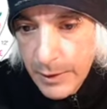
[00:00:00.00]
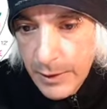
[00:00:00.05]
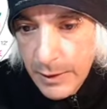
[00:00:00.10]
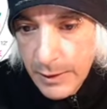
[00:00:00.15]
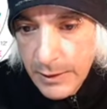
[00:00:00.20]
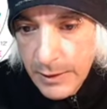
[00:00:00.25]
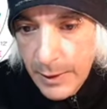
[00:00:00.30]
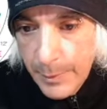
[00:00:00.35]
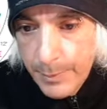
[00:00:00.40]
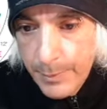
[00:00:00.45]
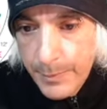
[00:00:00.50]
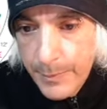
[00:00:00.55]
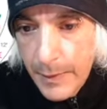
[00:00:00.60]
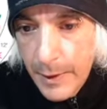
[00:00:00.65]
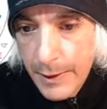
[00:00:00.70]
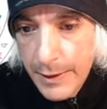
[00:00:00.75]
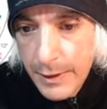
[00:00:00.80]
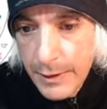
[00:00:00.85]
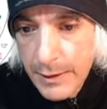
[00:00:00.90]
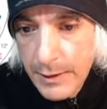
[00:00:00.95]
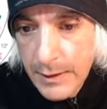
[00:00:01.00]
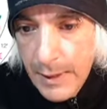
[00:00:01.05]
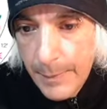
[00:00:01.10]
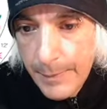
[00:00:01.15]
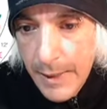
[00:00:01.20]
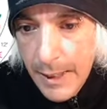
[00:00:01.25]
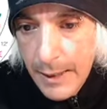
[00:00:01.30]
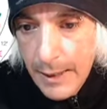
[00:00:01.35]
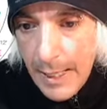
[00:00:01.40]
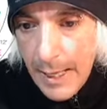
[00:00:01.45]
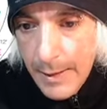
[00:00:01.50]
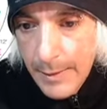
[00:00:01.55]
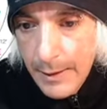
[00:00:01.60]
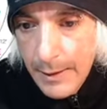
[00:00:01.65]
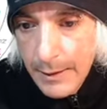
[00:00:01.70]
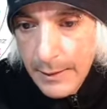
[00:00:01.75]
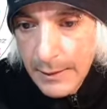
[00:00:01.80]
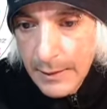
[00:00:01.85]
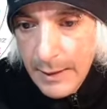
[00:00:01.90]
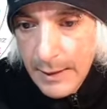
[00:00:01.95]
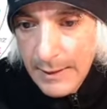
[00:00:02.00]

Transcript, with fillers: There's a there's something that